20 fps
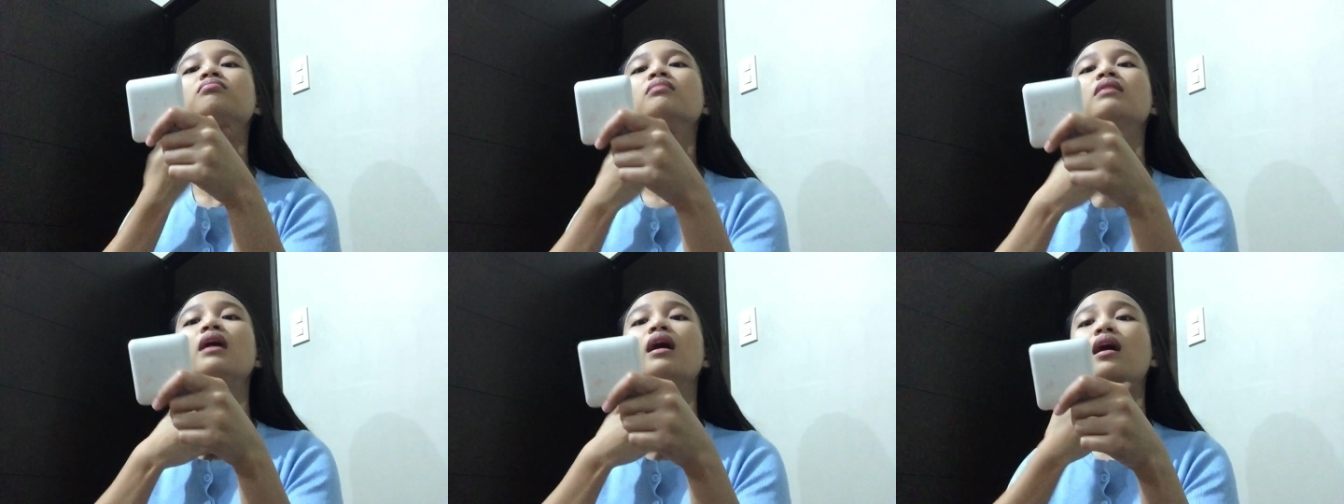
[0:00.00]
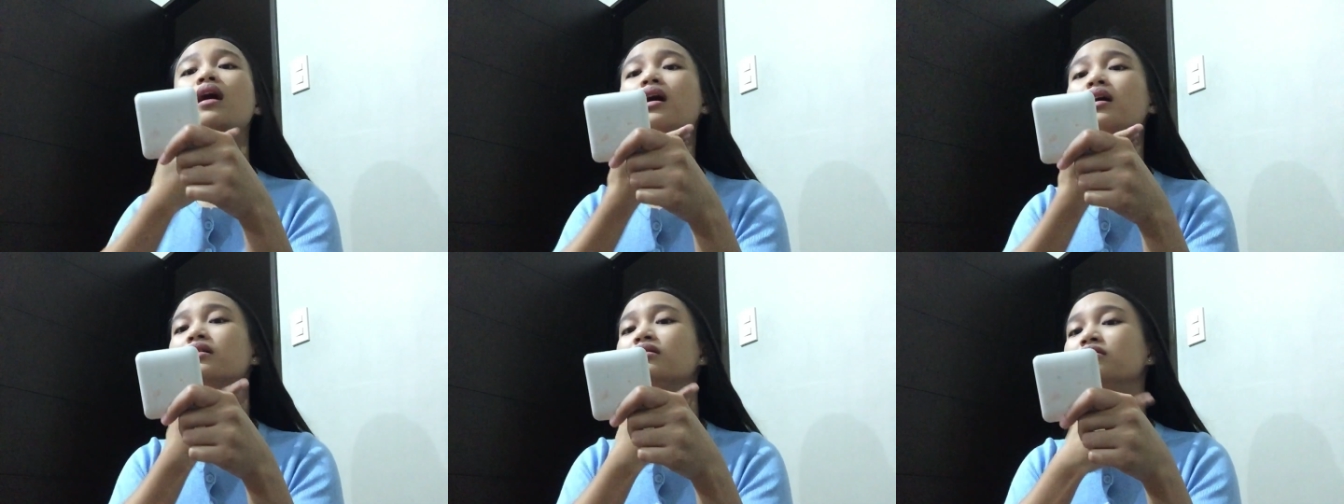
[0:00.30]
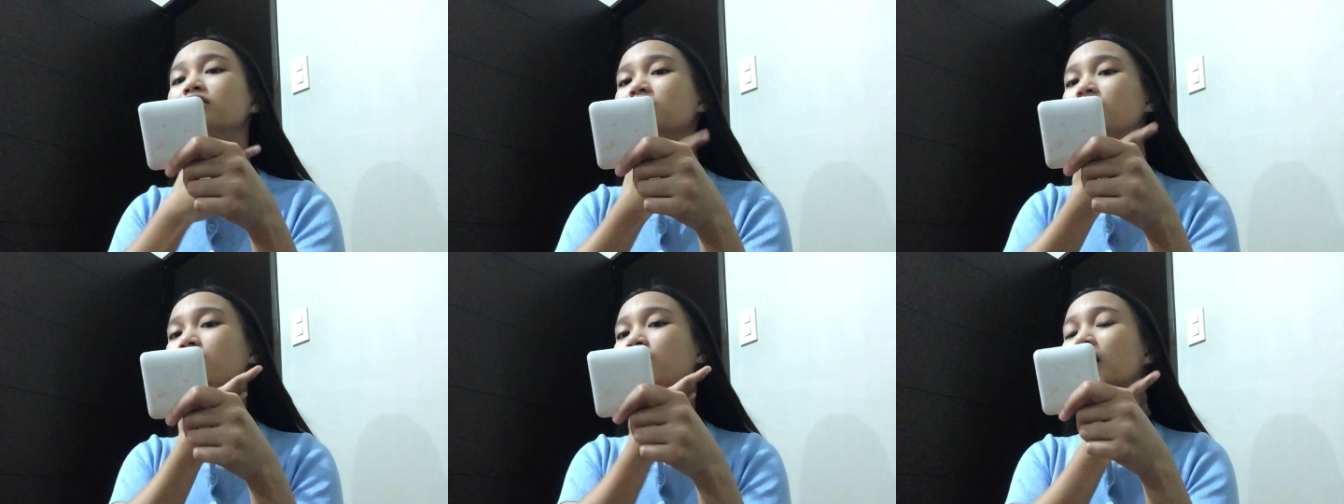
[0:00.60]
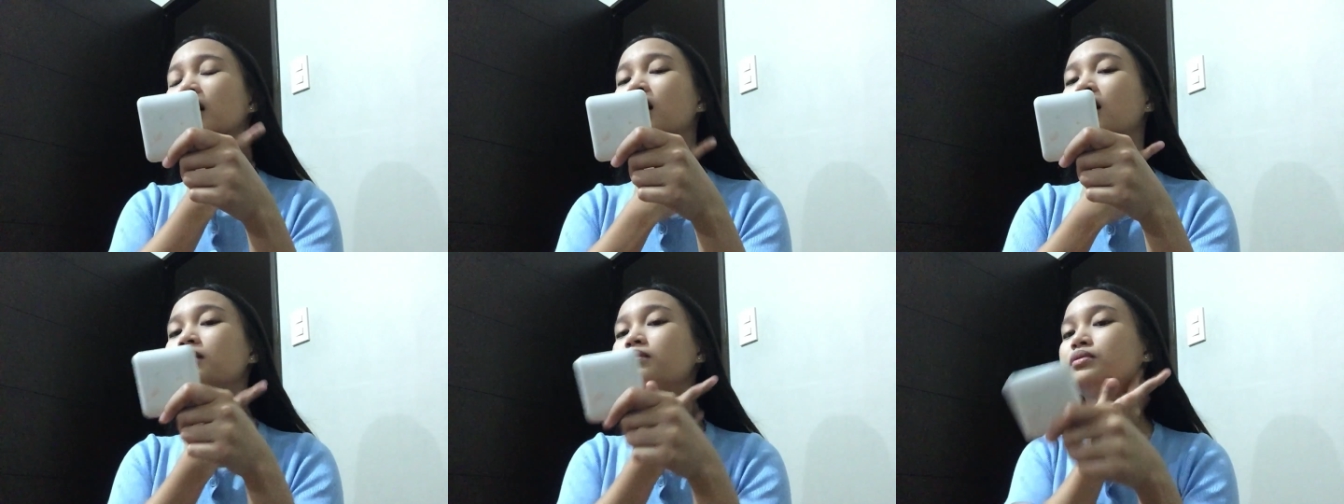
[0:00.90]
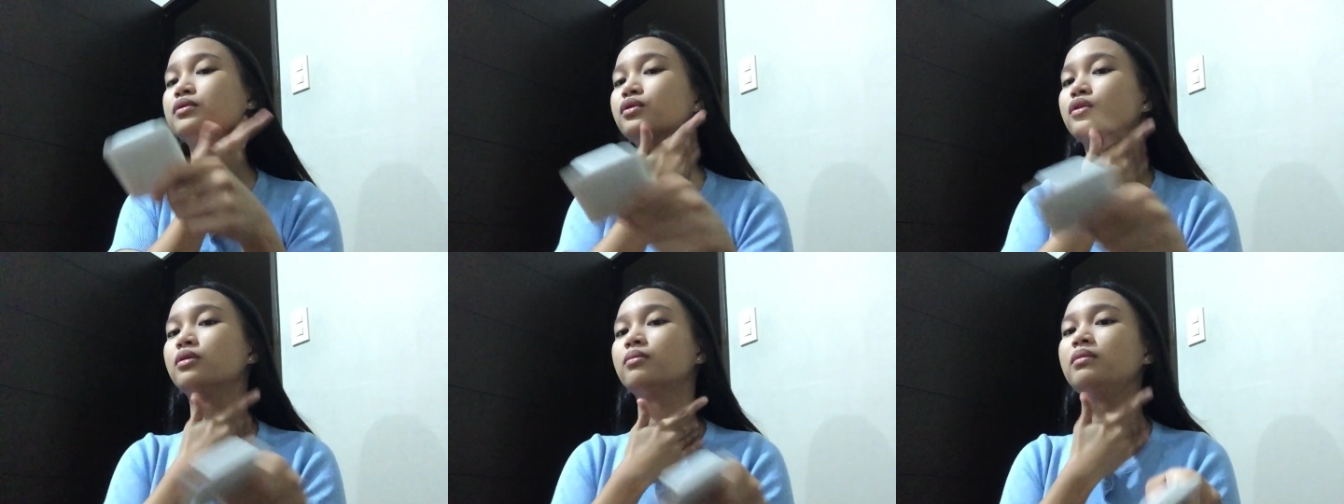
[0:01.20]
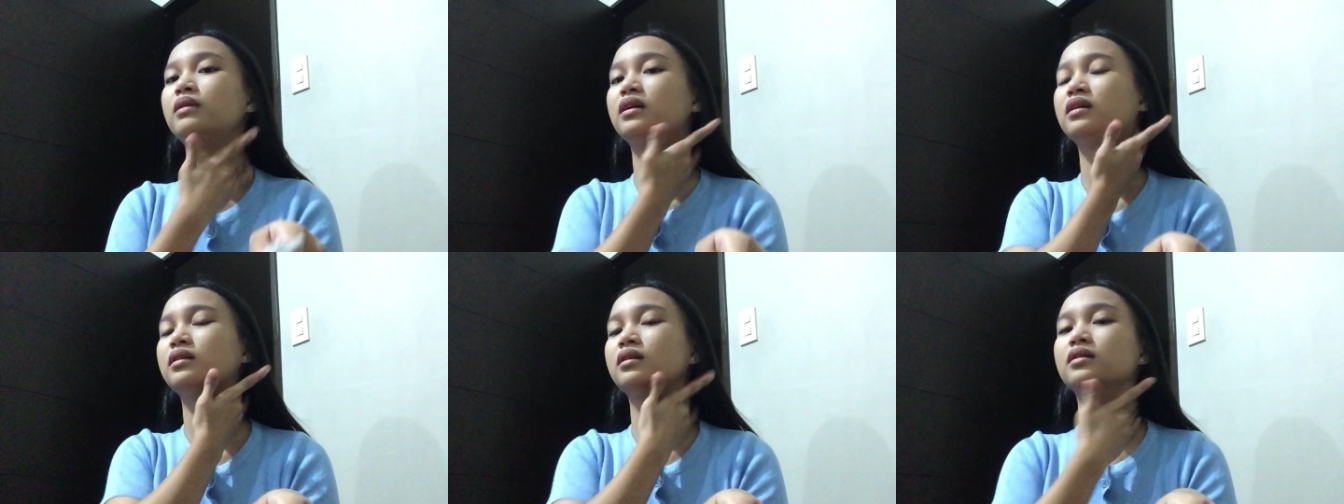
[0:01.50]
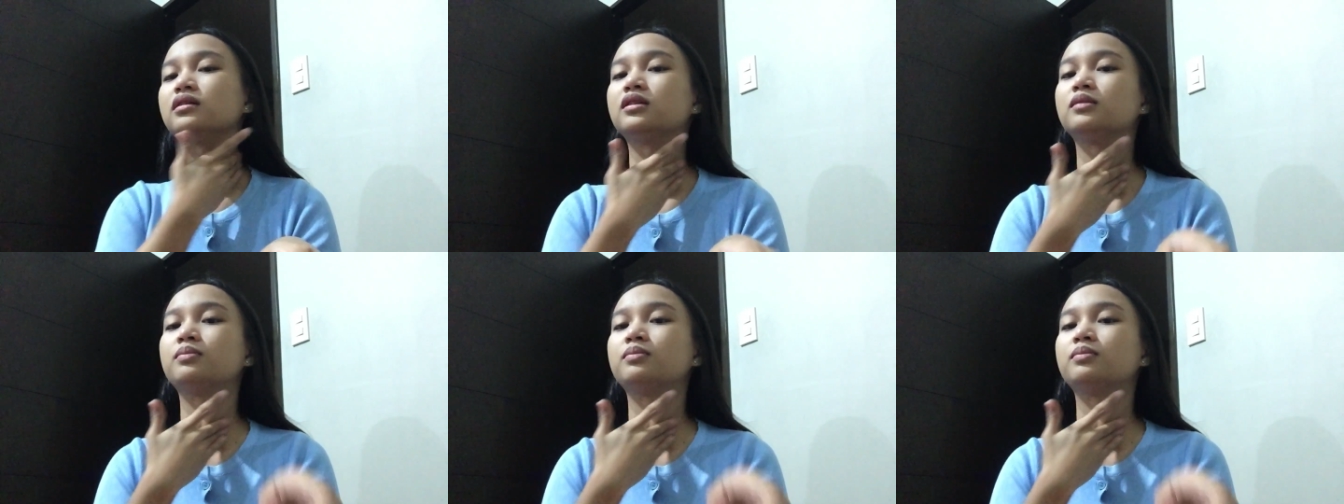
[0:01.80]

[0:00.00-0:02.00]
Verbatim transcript: Ma-absorb lang yung